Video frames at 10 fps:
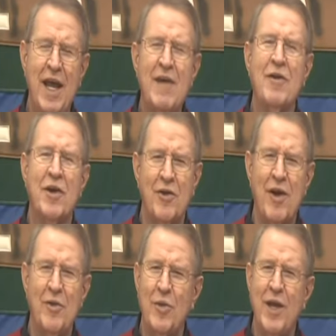Have a
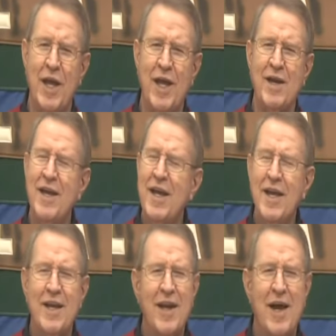great weekend.
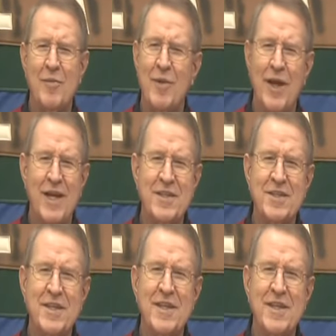God bless.